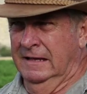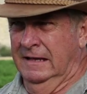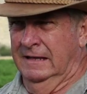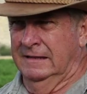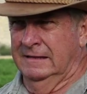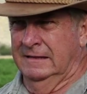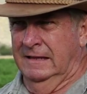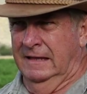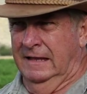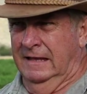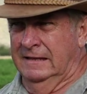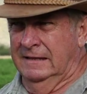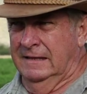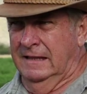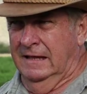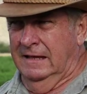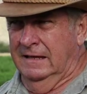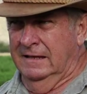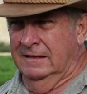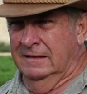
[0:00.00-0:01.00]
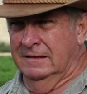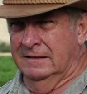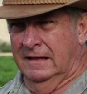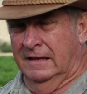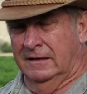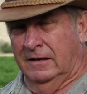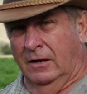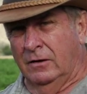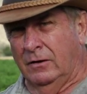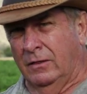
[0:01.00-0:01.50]
and they
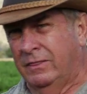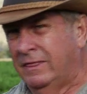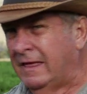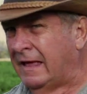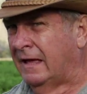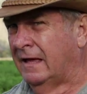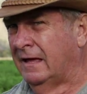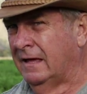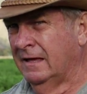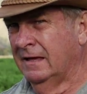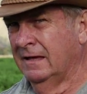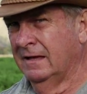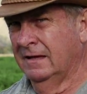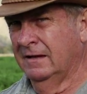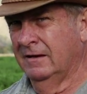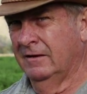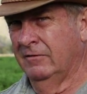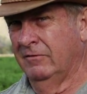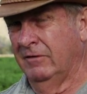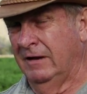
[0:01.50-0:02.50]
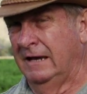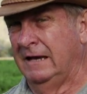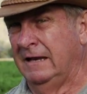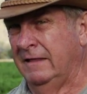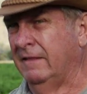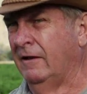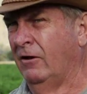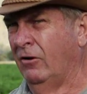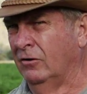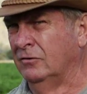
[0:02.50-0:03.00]
don't think
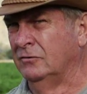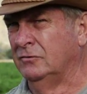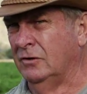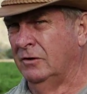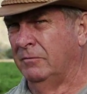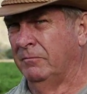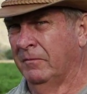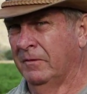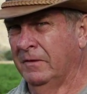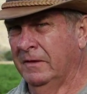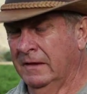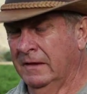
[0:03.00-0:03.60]
really the long term.